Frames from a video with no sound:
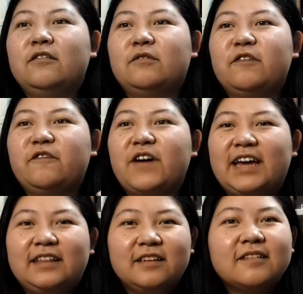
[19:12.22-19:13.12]

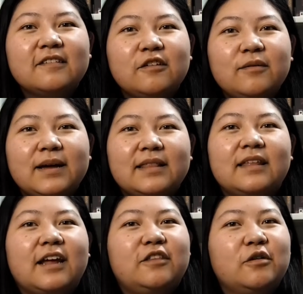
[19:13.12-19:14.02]
refineness to it
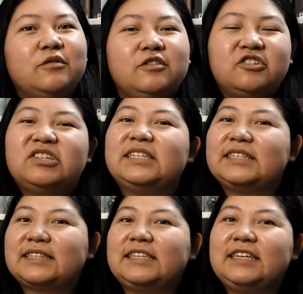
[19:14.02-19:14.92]
that I don't usually
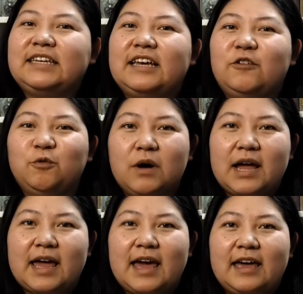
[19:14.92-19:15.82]
see in
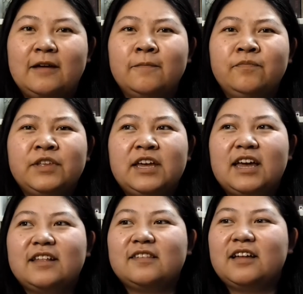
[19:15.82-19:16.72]
YA.
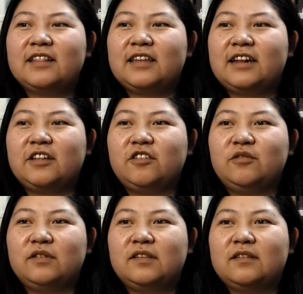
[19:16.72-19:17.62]
It's not that it
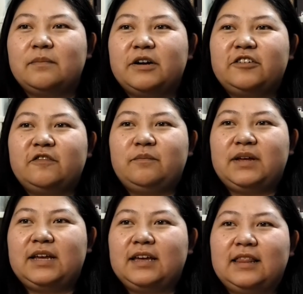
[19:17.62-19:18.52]
uses a bunch of
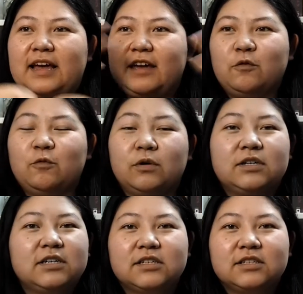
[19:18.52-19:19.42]
big like
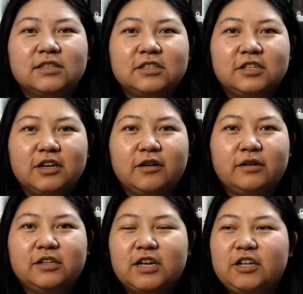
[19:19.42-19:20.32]
words, you know,
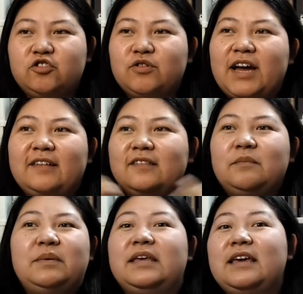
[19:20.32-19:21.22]
and tries to
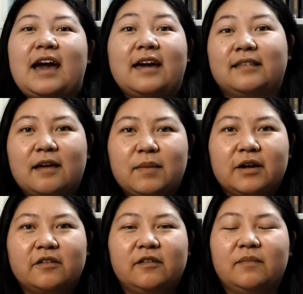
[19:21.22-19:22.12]
be
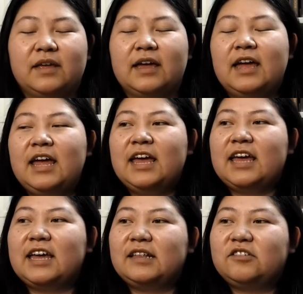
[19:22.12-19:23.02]
academic or something.
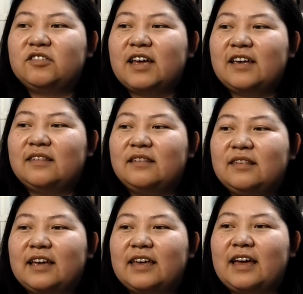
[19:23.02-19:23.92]
It just has
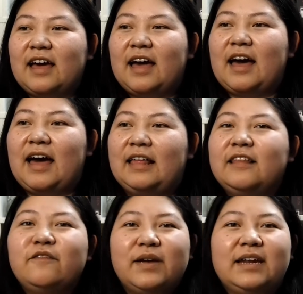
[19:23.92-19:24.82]
this like
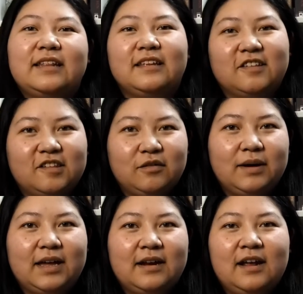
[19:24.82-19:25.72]
elevatedness to
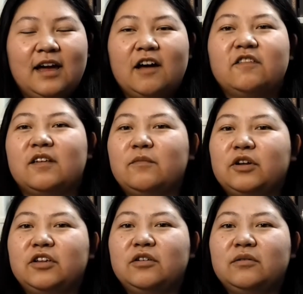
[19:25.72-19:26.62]
it of
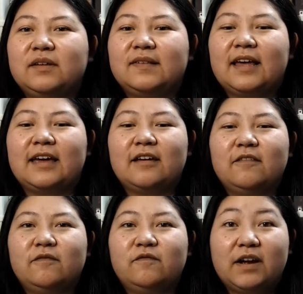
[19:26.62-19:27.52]
someone who is like
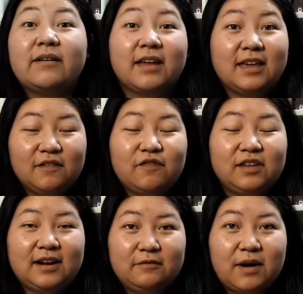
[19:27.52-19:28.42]
very
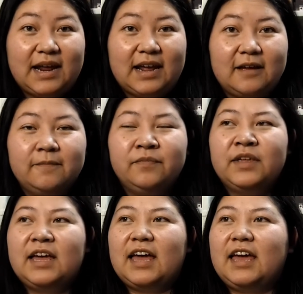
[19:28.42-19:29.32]
gifted at writing.
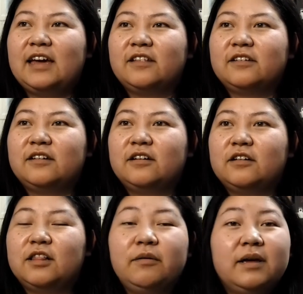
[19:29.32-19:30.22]
And
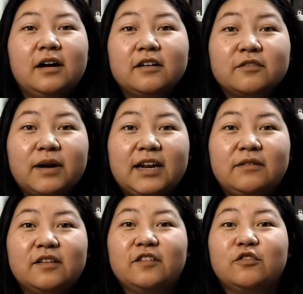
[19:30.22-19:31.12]
Chloe Gong's writing
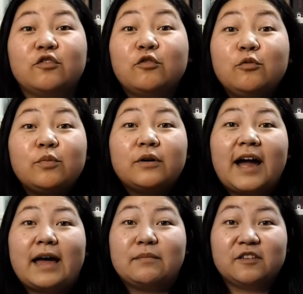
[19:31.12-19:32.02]
was also super
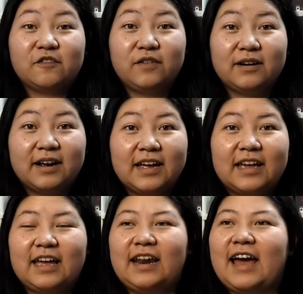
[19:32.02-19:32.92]
atmospheric.
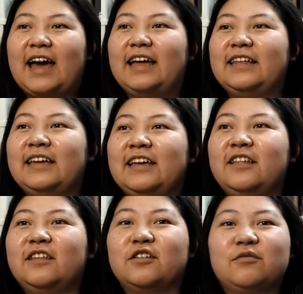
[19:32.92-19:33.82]
It had
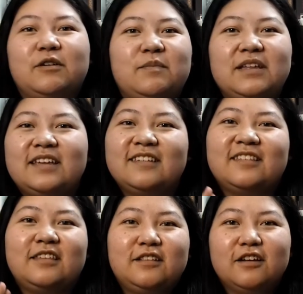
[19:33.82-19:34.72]
the creepiness,
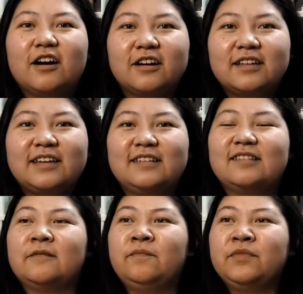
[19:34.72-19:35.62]
the
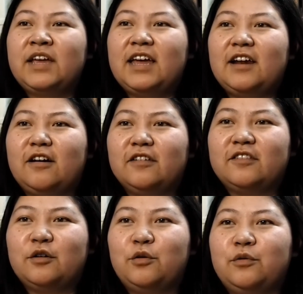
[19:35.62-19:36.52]
darkness. It
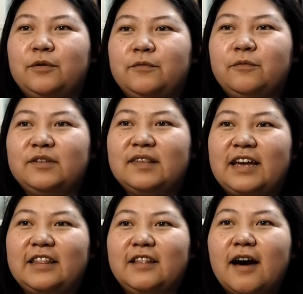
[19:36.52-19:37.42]
also was
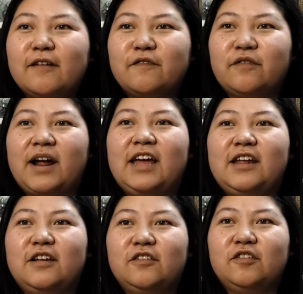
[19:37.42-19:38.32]
like not
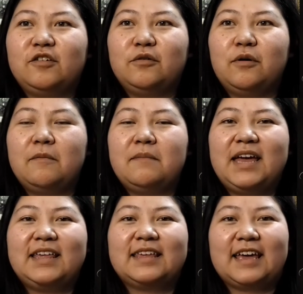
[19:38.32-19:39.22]
afraid to
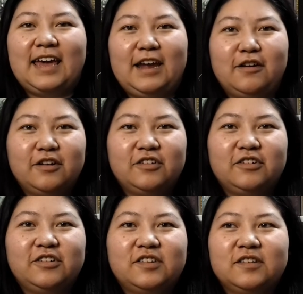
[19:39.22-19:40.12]
make the
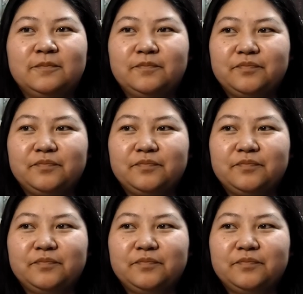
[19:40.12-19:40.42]
characters